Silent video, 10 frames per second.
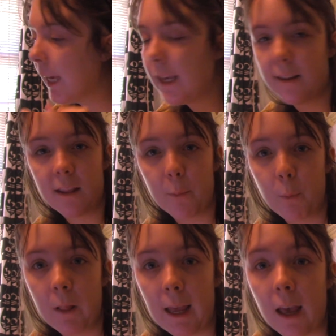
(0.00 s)
Is the
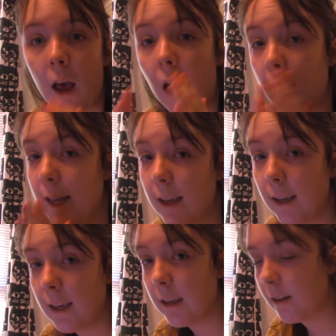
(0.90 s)
plant
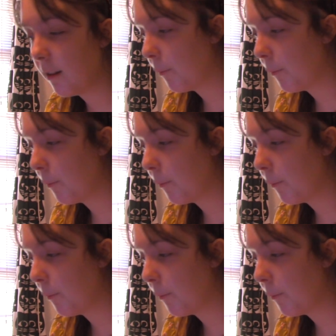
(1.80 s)
is the